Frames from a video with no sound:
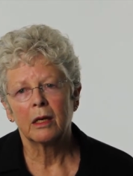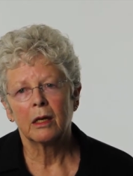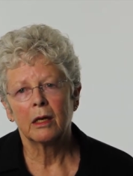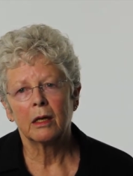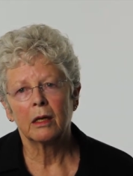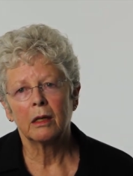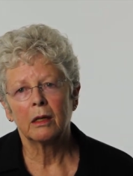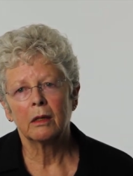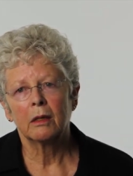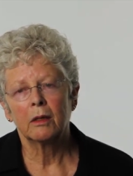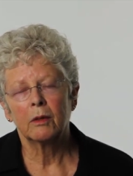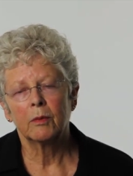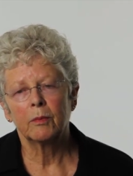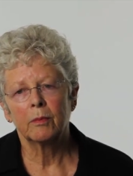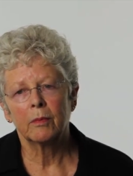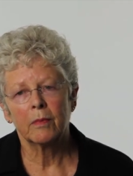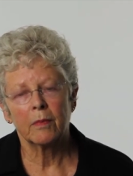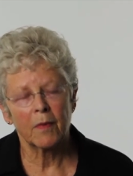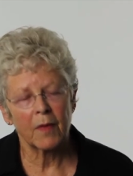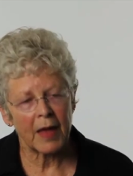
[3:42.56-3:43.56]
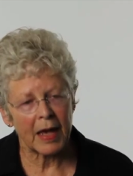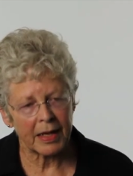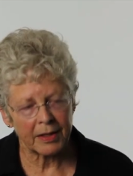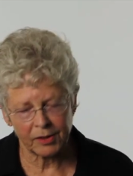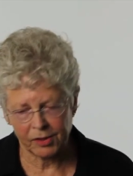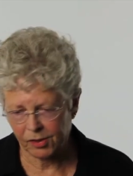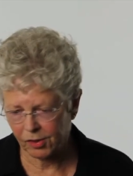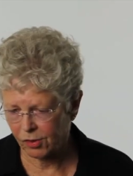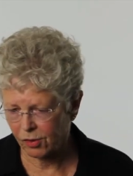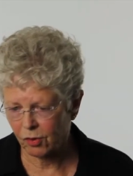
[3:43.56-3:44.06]
Um,
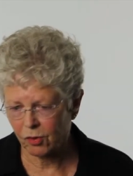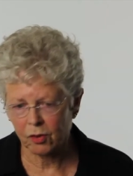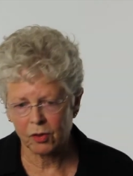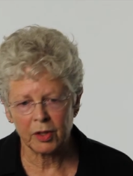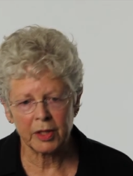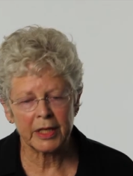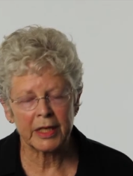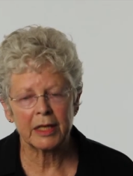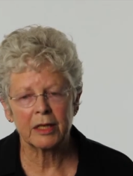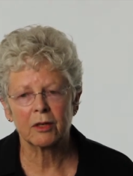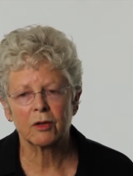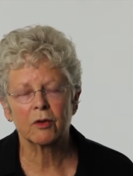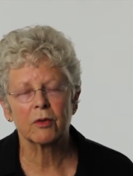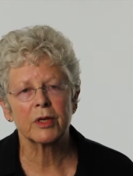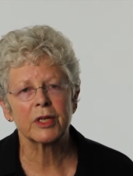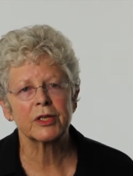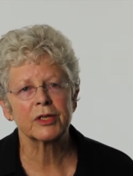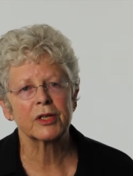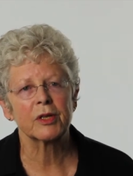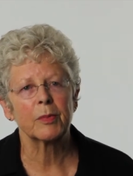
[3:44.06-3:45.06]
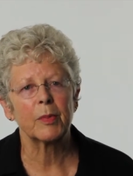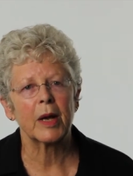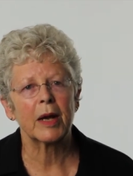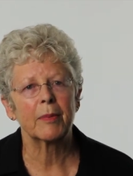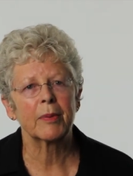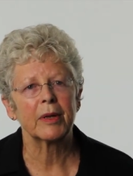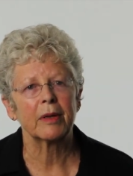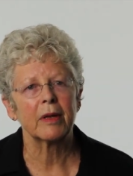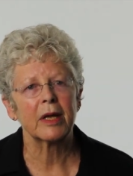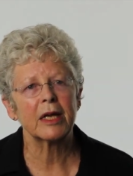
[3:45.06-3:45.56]
that's certainly increased the
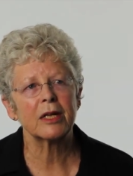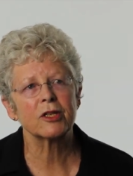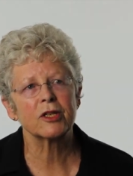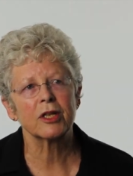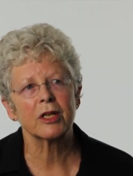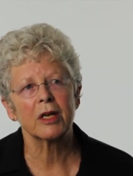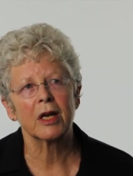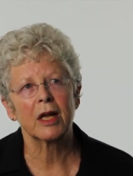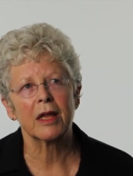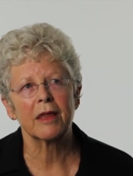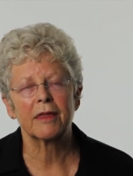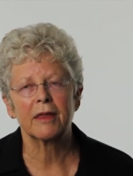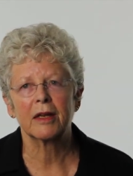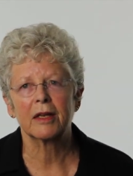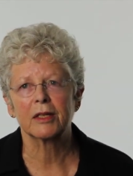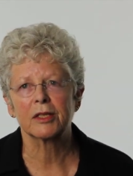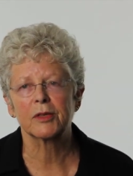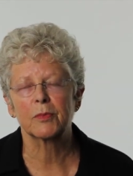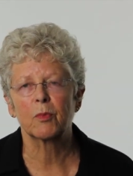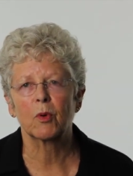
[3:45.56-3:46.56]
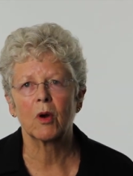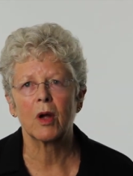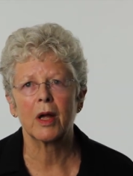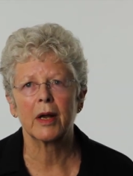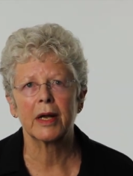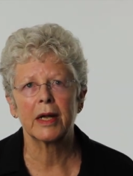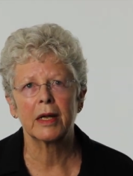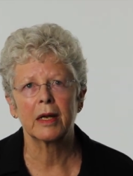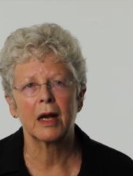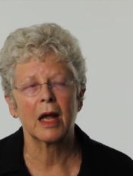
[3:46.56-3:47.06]
population. I think it's
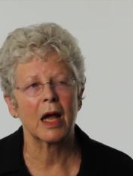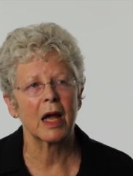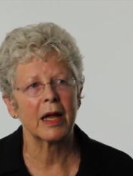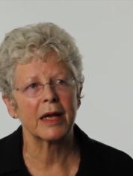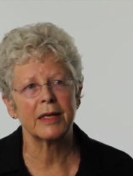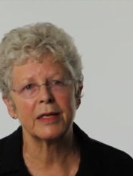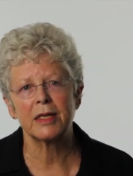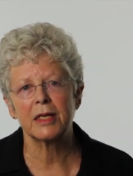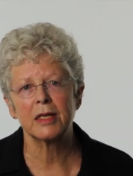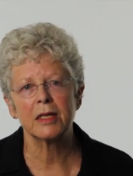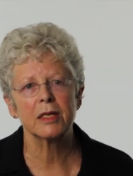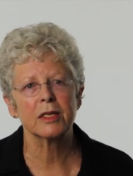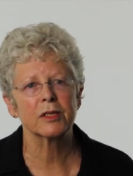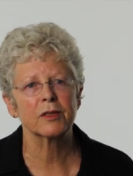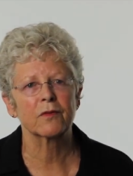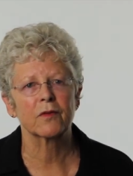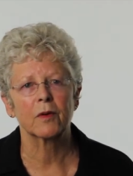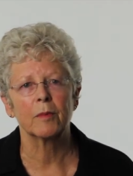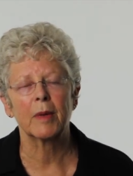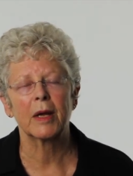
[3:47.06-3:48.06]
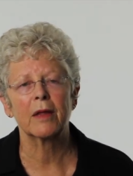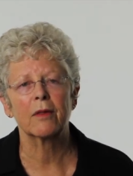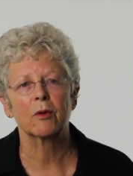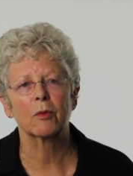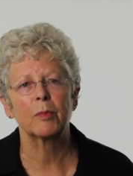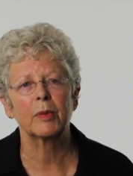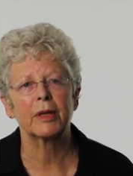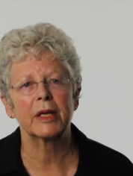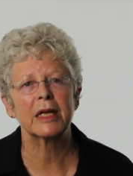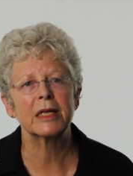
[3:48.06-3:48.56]
brought in ideas from other
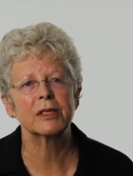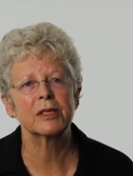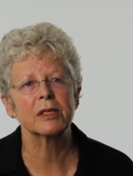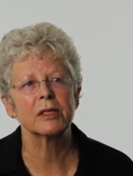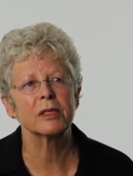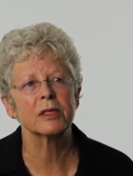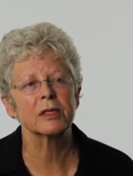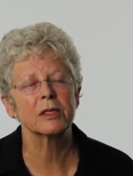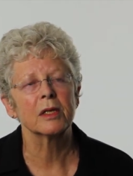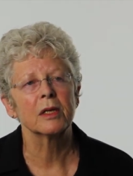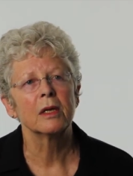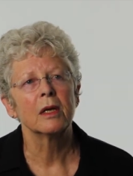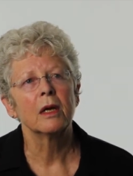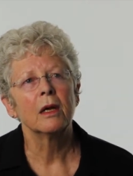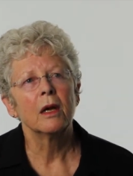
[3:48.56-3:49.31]
places.